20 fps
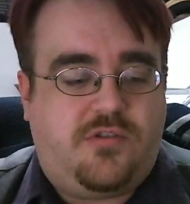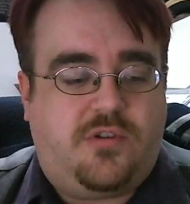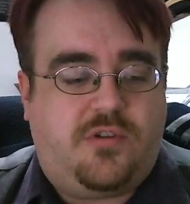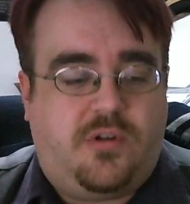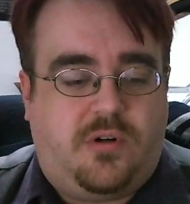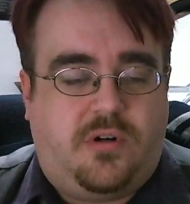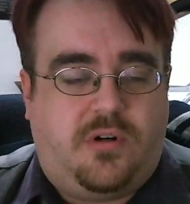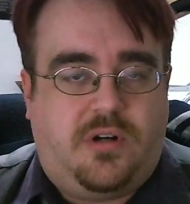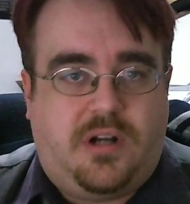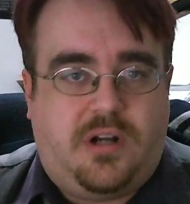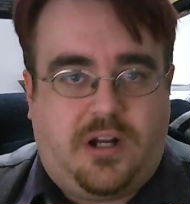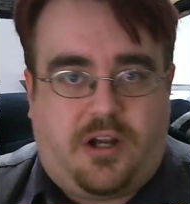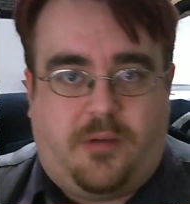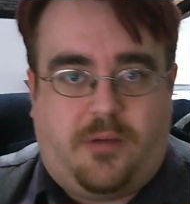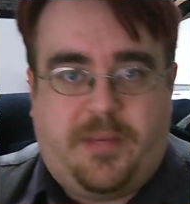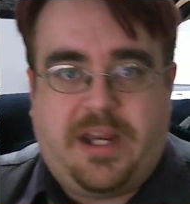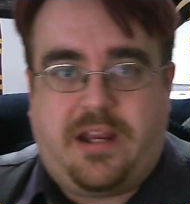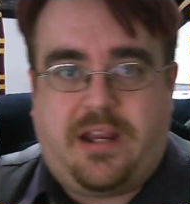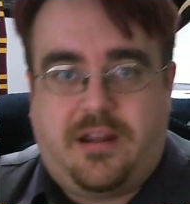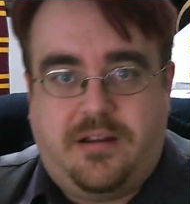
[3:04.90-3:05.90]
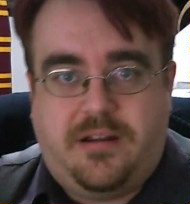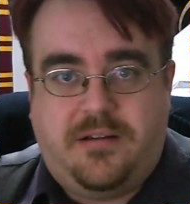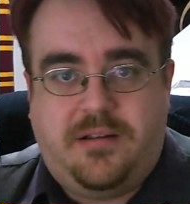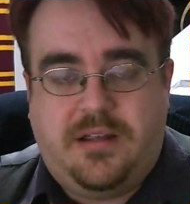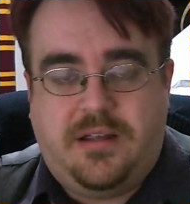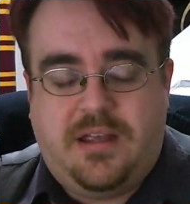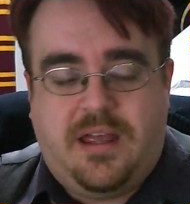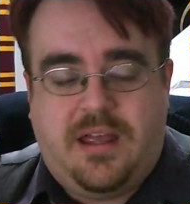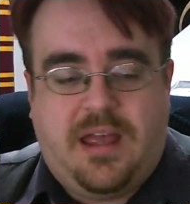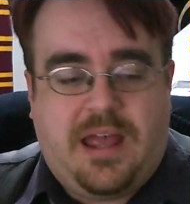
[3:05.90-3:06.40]
draw a comic?
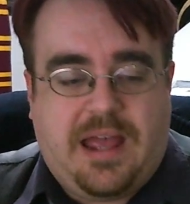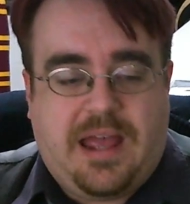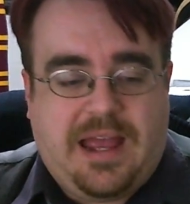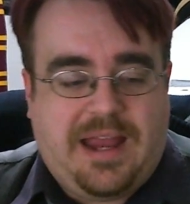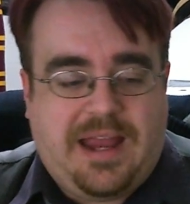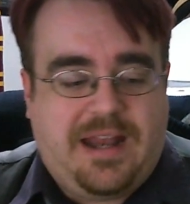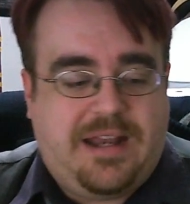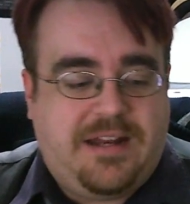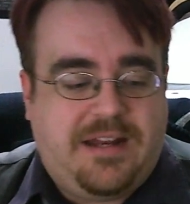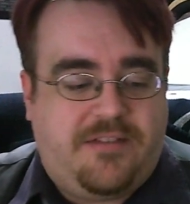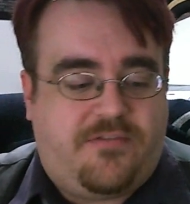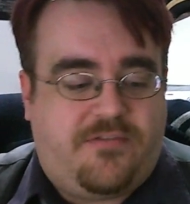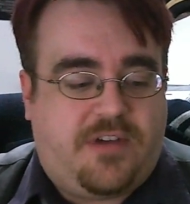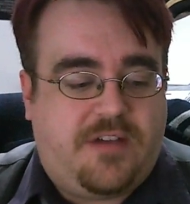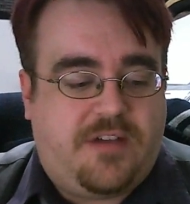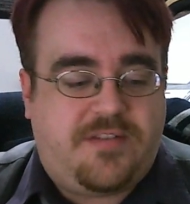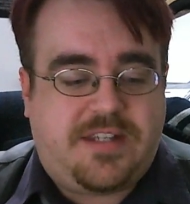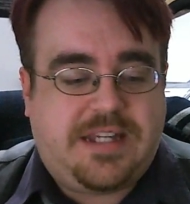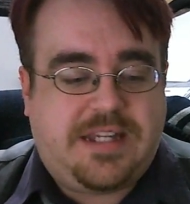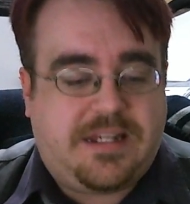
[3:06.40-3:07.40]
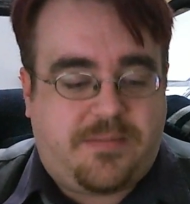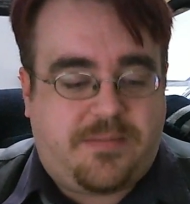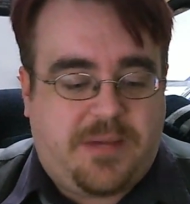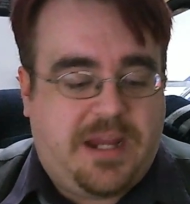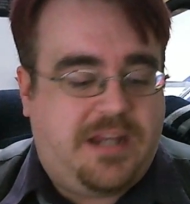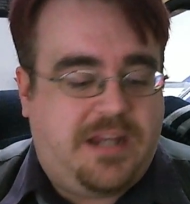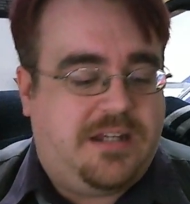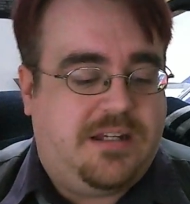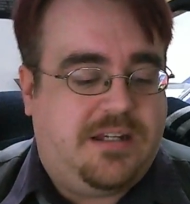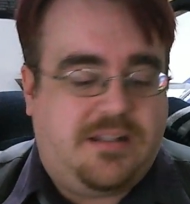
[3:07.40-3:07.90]
And in 5 to 6
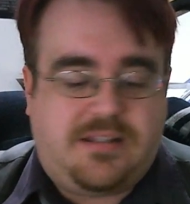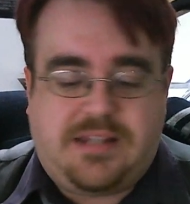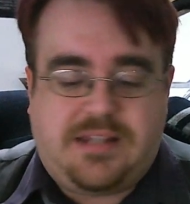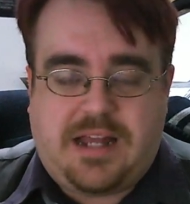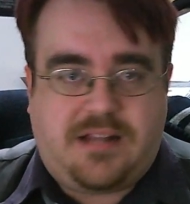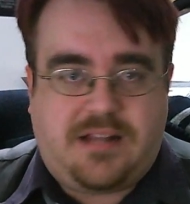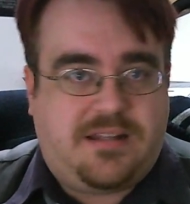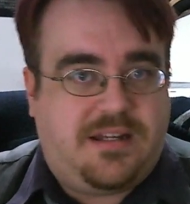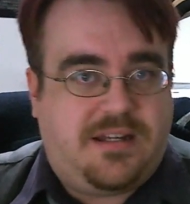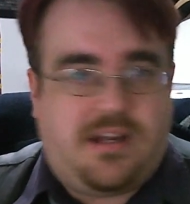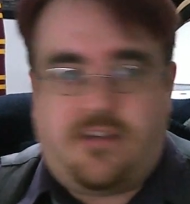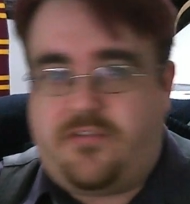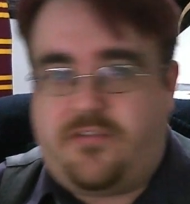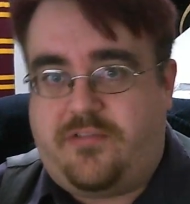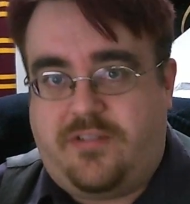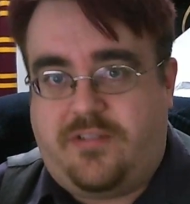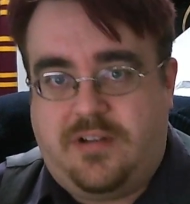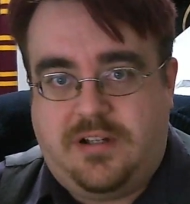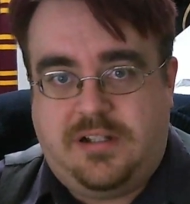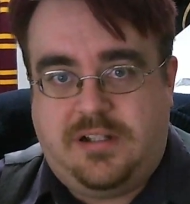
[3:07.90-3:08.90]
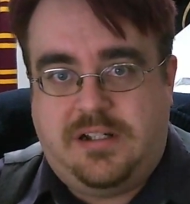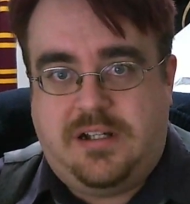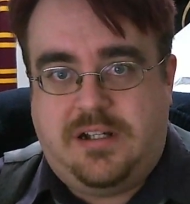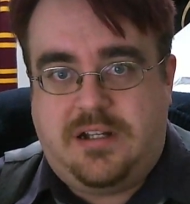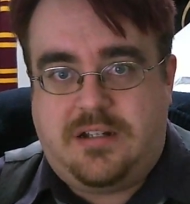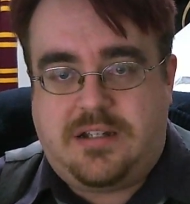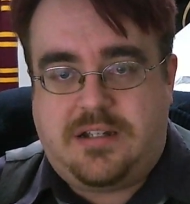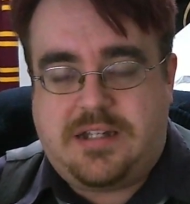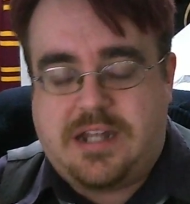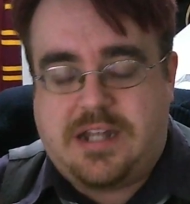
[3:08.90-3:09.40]
pages, that's enough
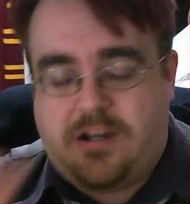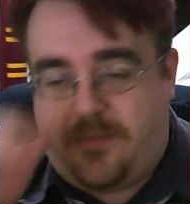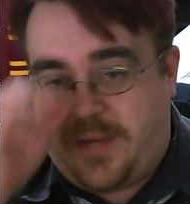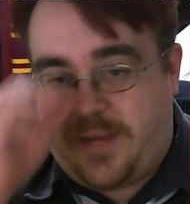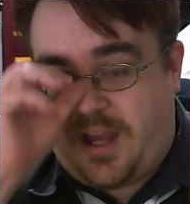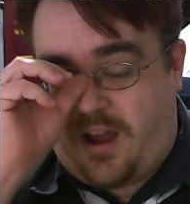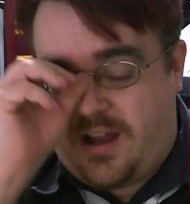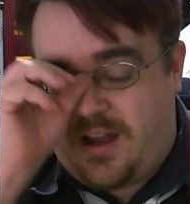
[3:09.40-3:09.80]
to tell me.